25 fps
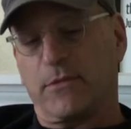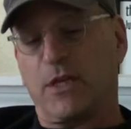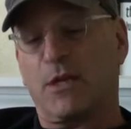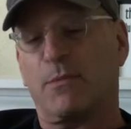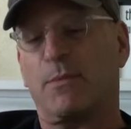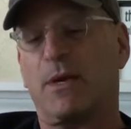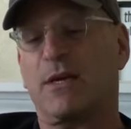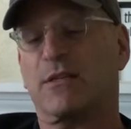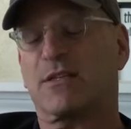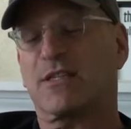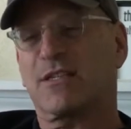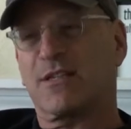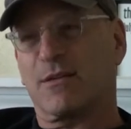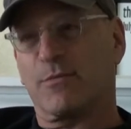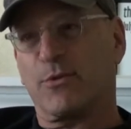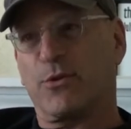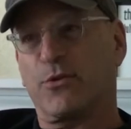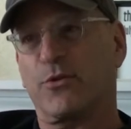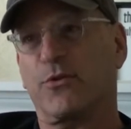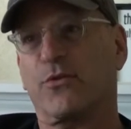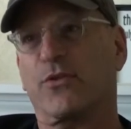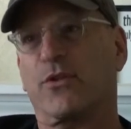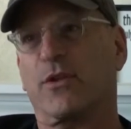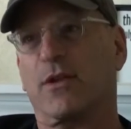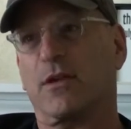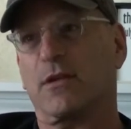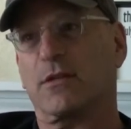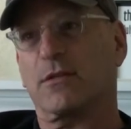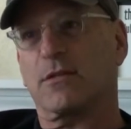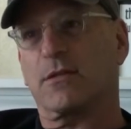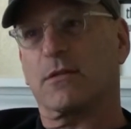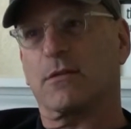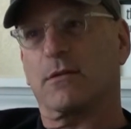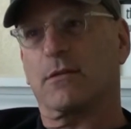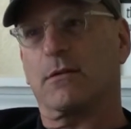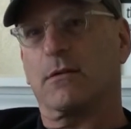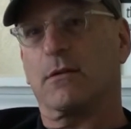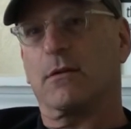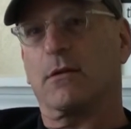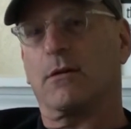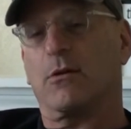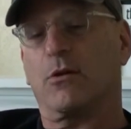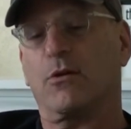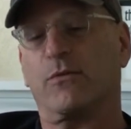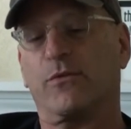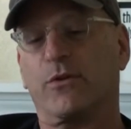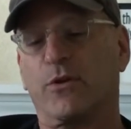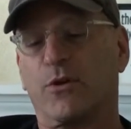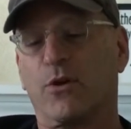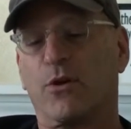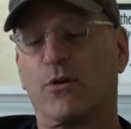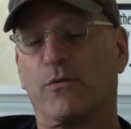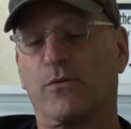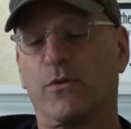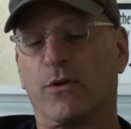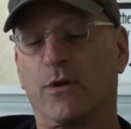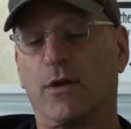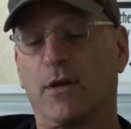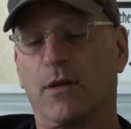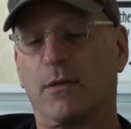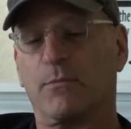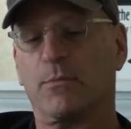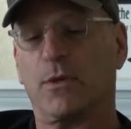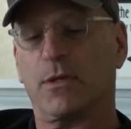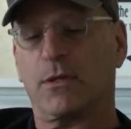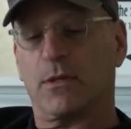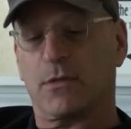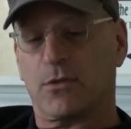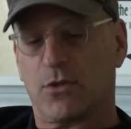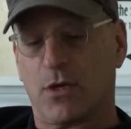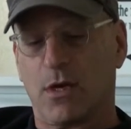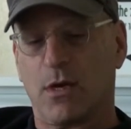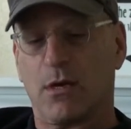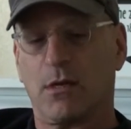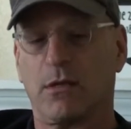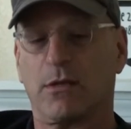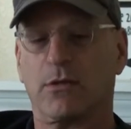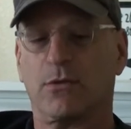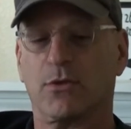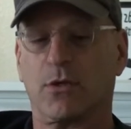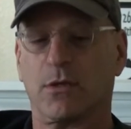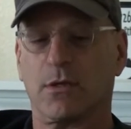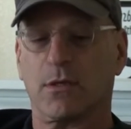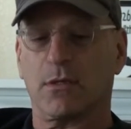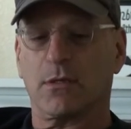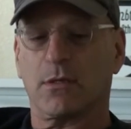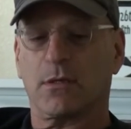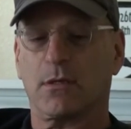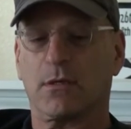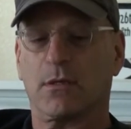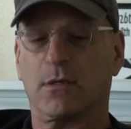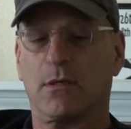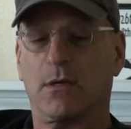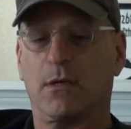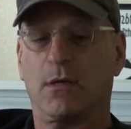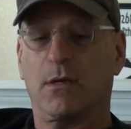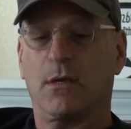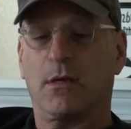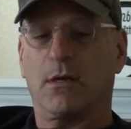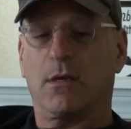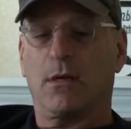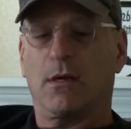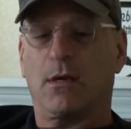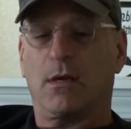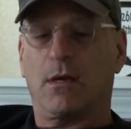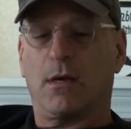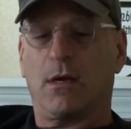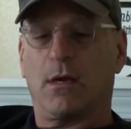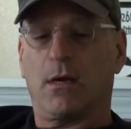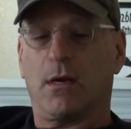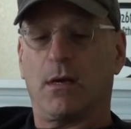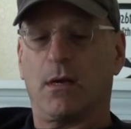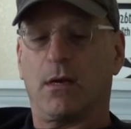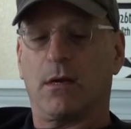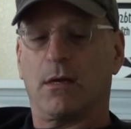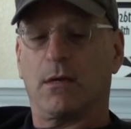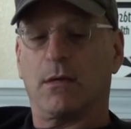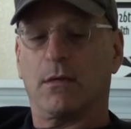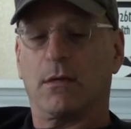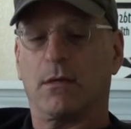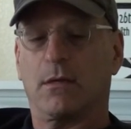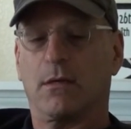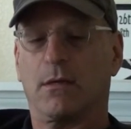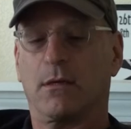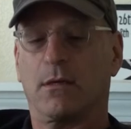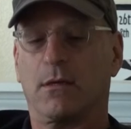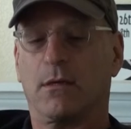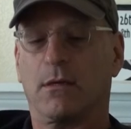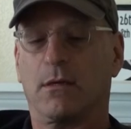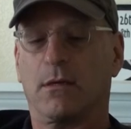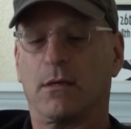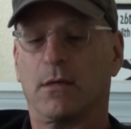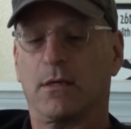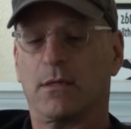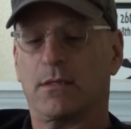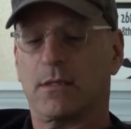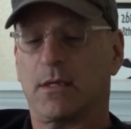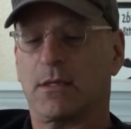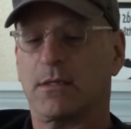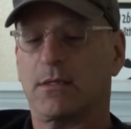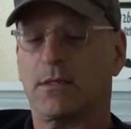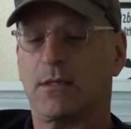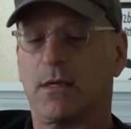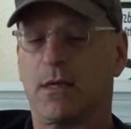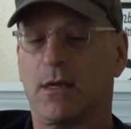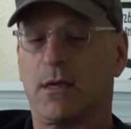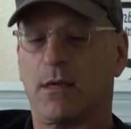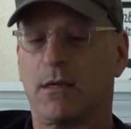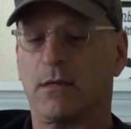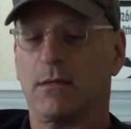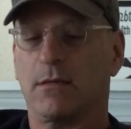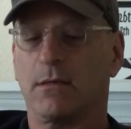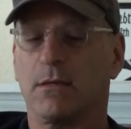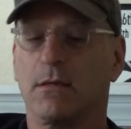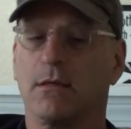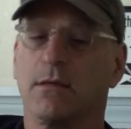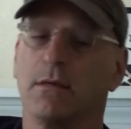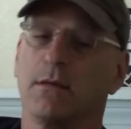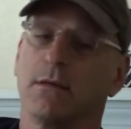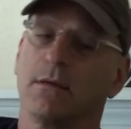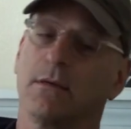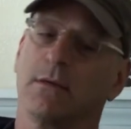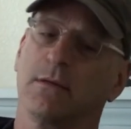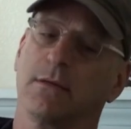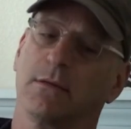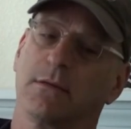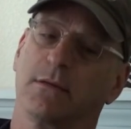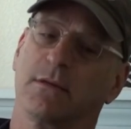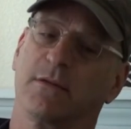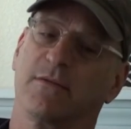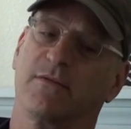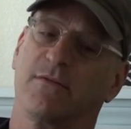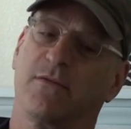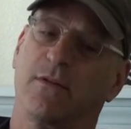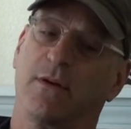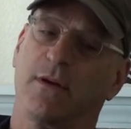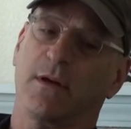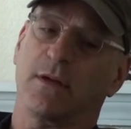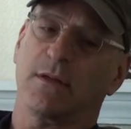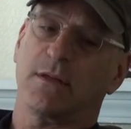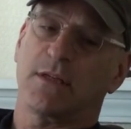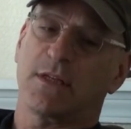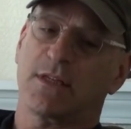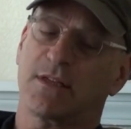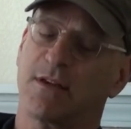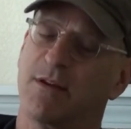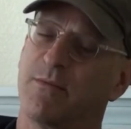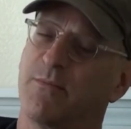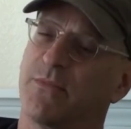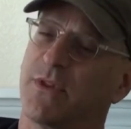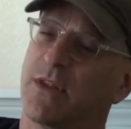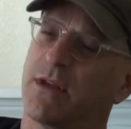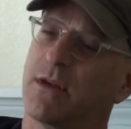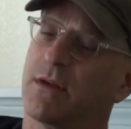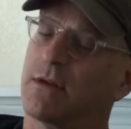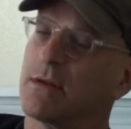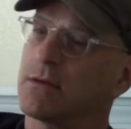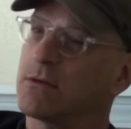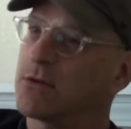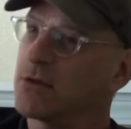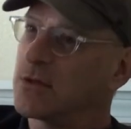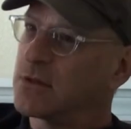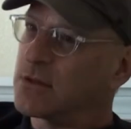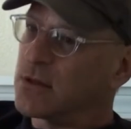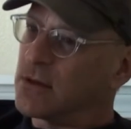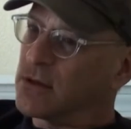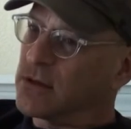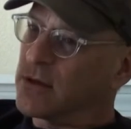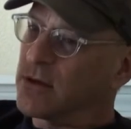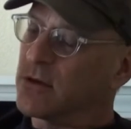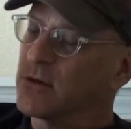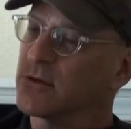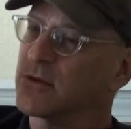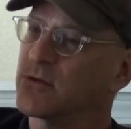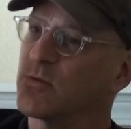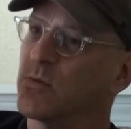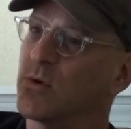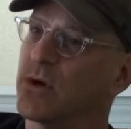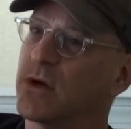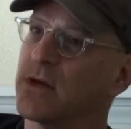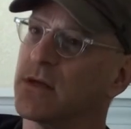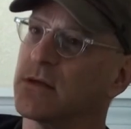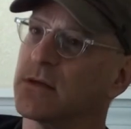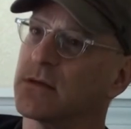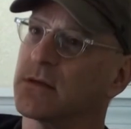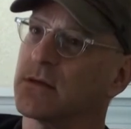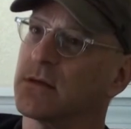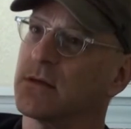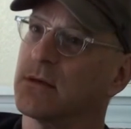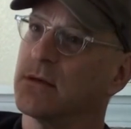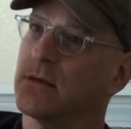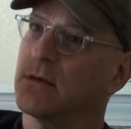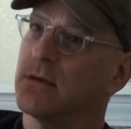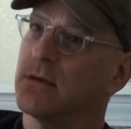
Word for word: about similar things over and over again. But the challenge is, as I said, to find something, just a little twist,